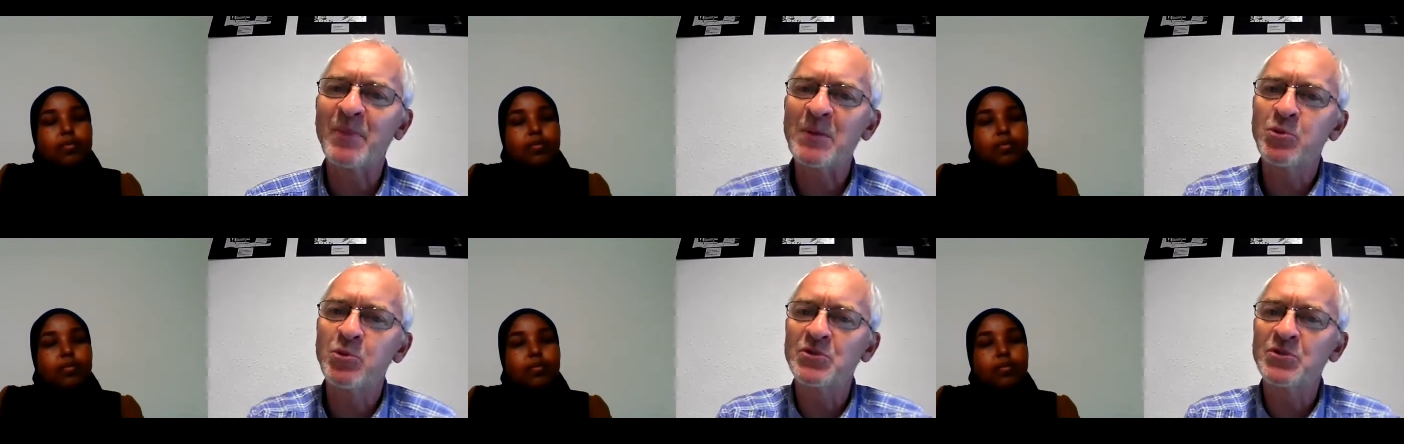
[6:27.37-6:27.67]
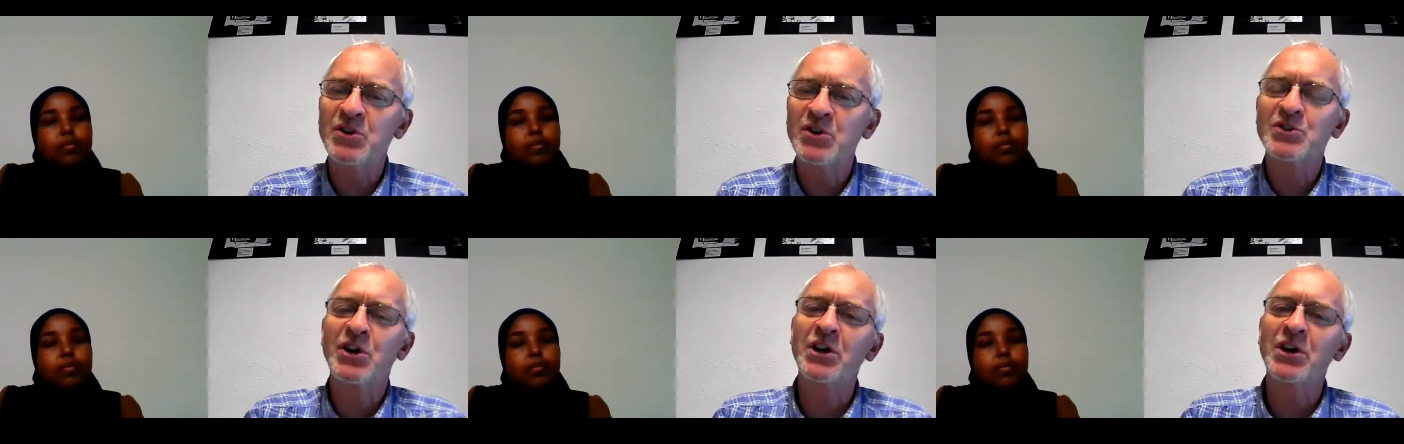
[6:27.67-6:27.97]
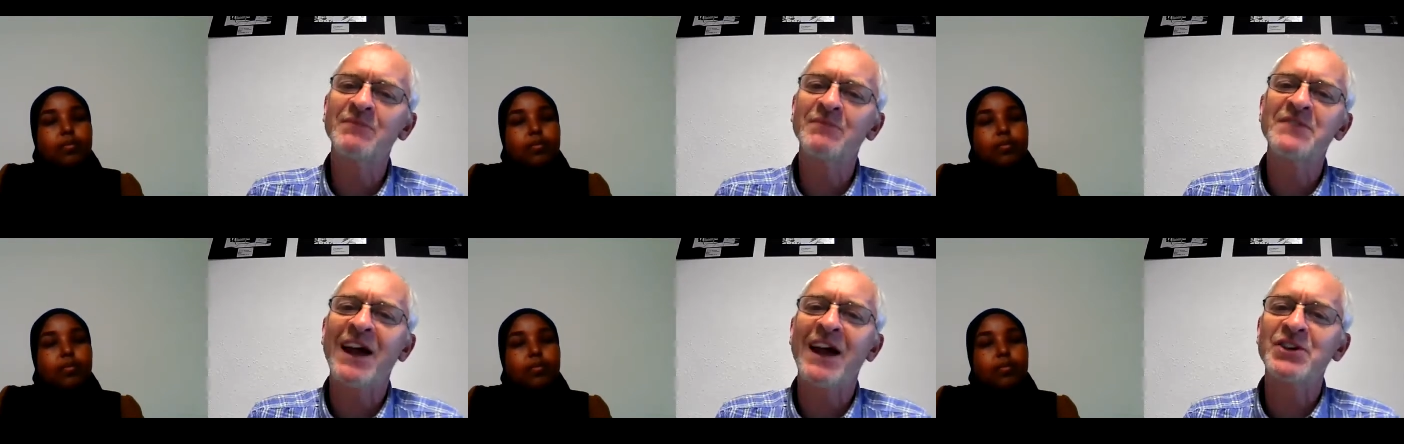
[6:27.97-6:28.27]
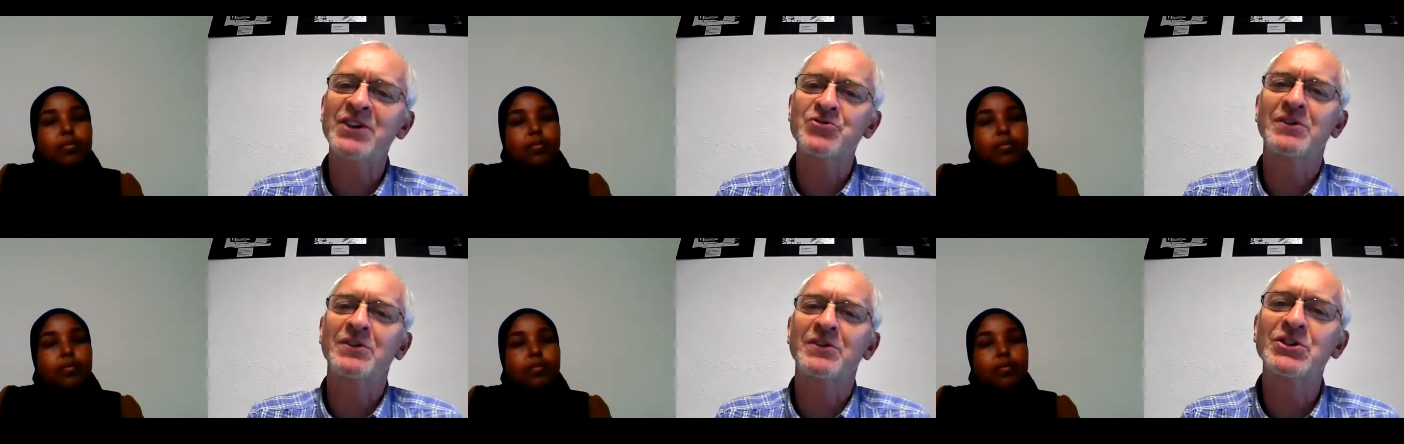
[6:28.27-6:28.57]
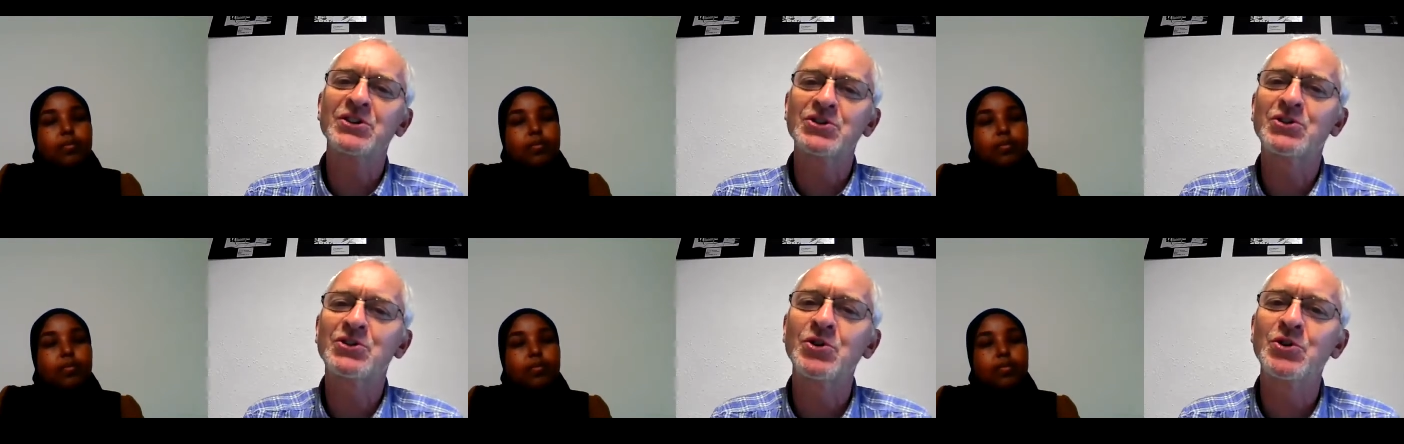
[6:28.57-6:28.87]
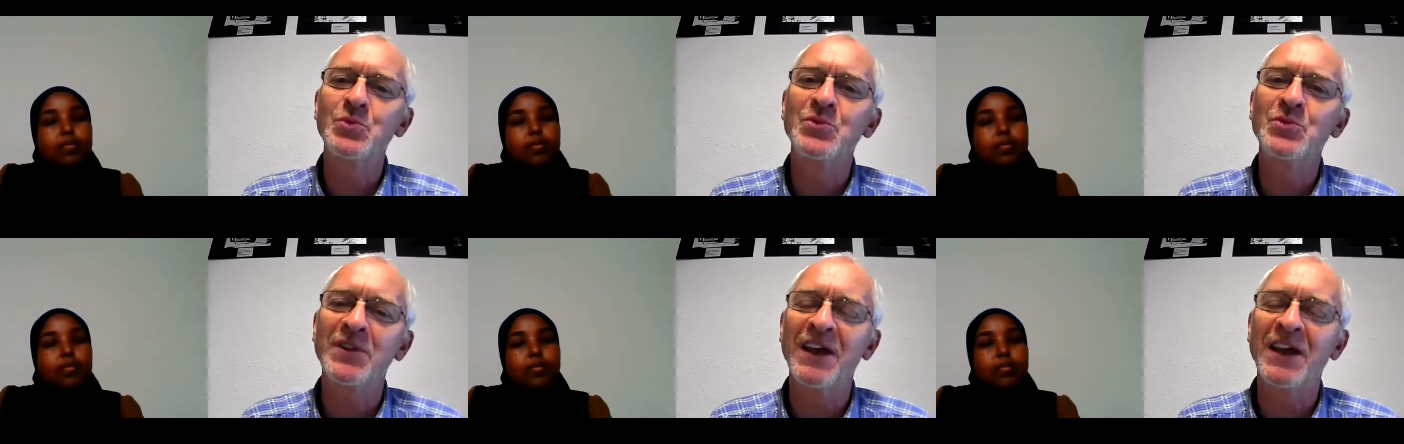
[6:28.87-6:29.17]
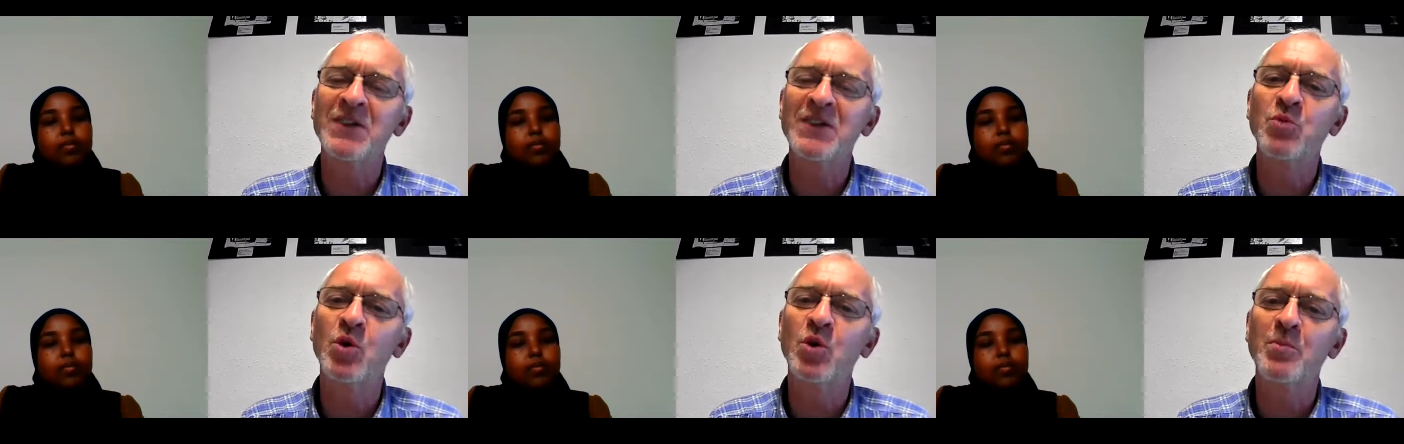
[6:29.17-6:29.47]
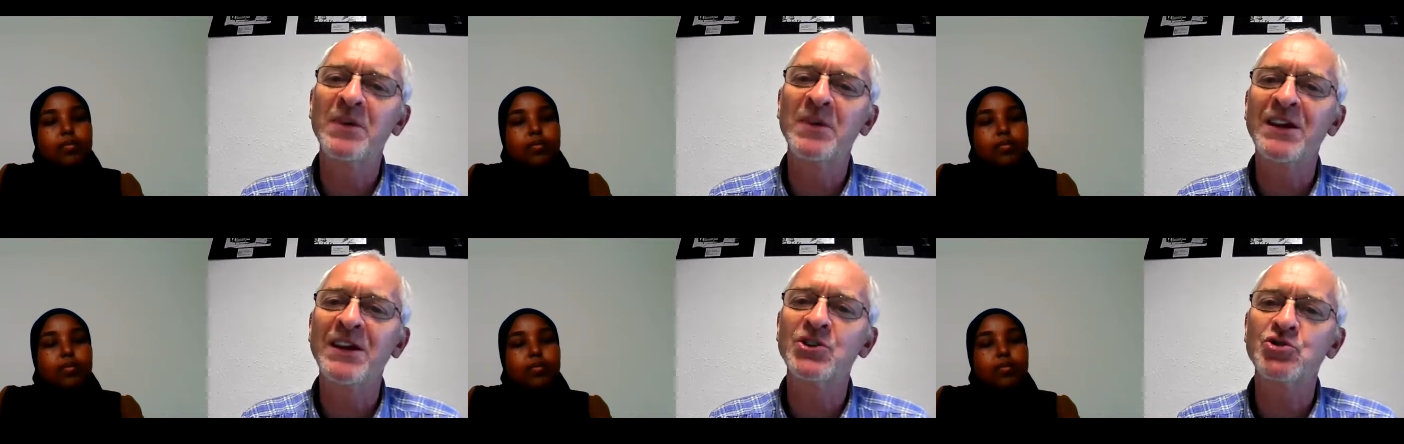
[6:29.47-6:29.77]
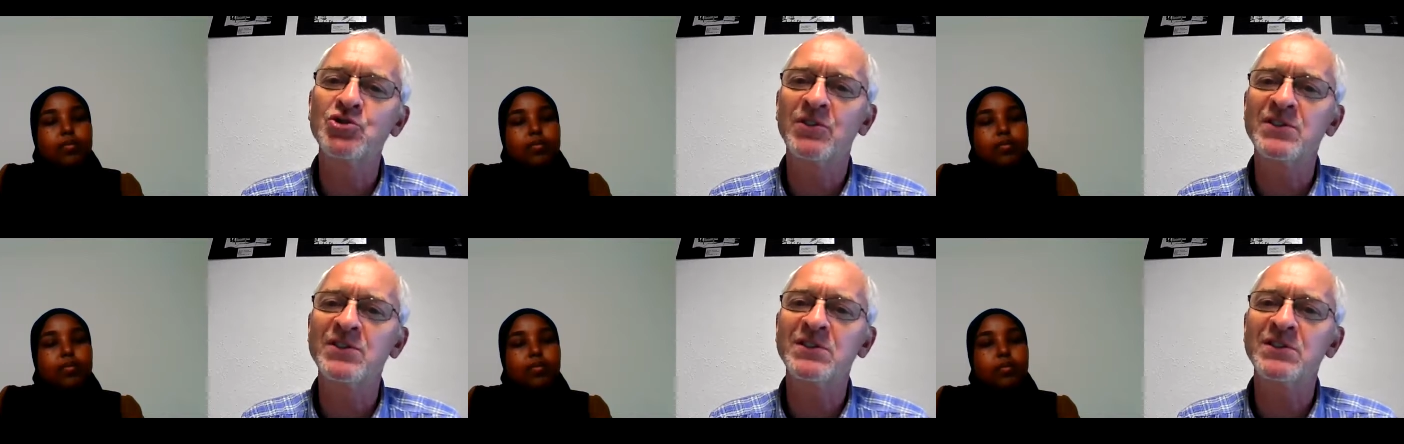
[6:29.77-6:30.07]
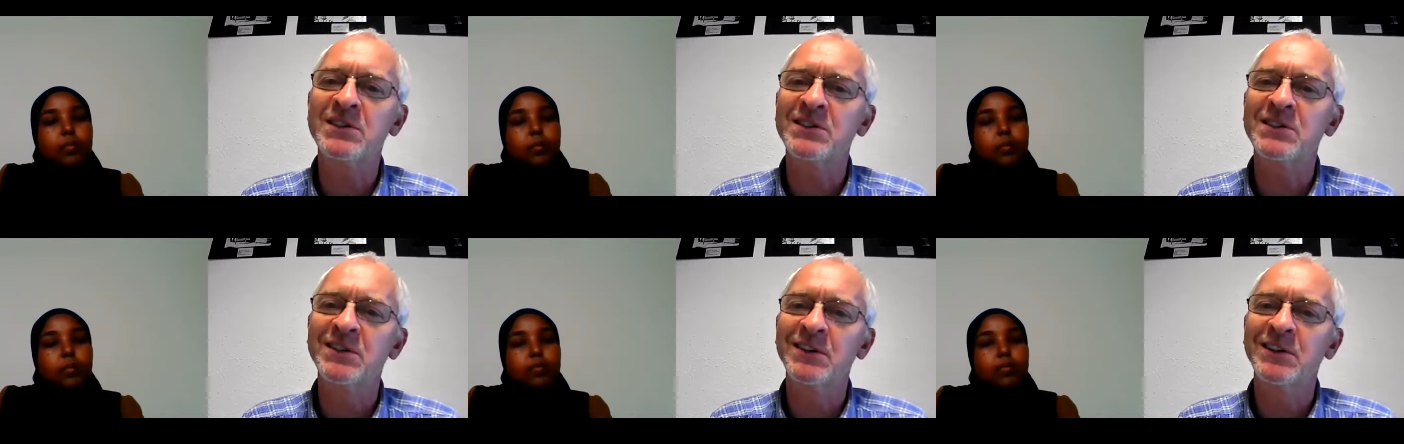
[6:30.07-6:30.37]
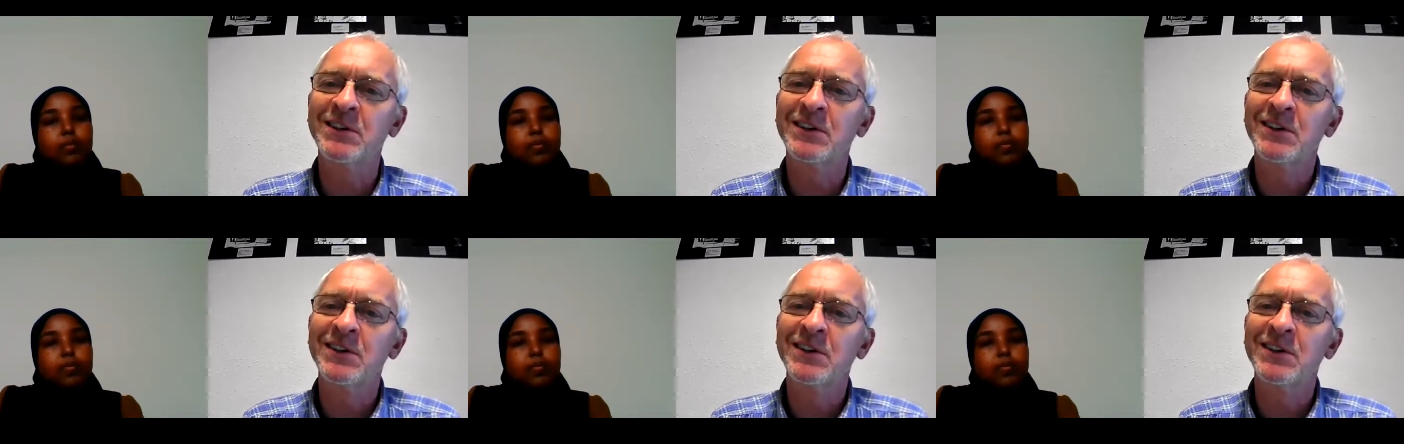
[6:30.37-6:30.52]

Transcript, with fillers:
Speaker 1: People just kind of naturally assumed that they wouldn't be interested.